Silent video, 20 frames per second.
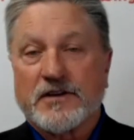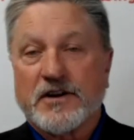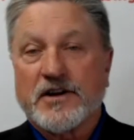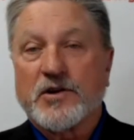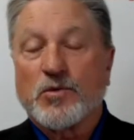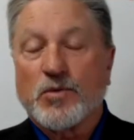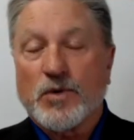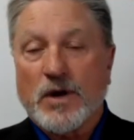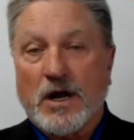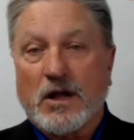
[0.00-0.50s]

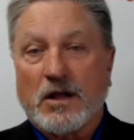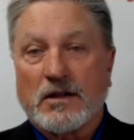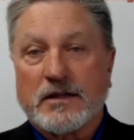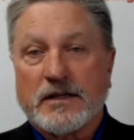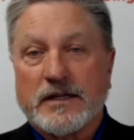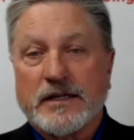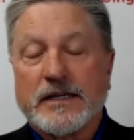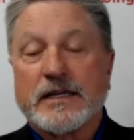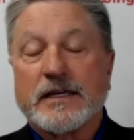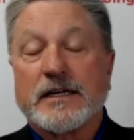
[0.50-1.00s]
very
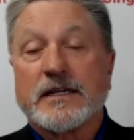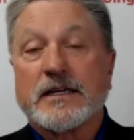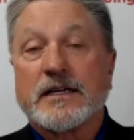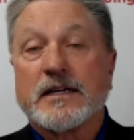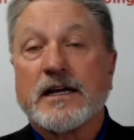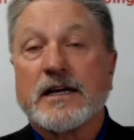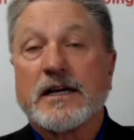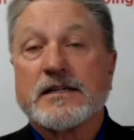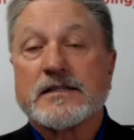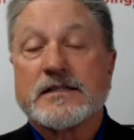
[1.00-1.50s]
well
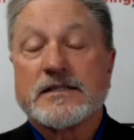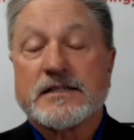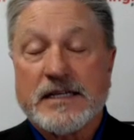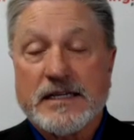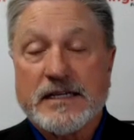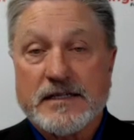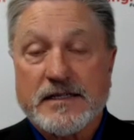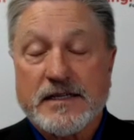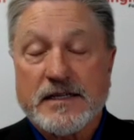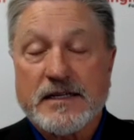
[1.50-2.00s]
in
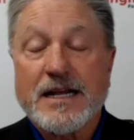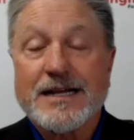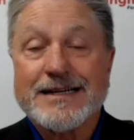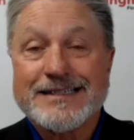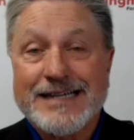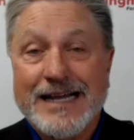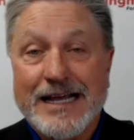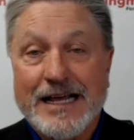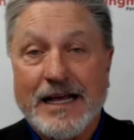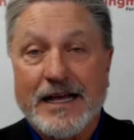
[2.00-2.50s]

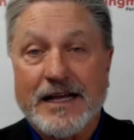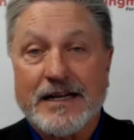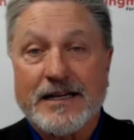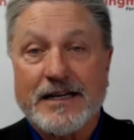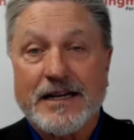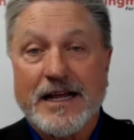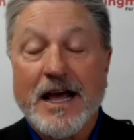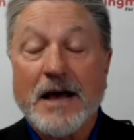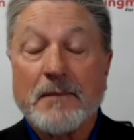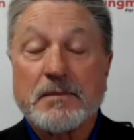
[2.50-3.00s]
season 10,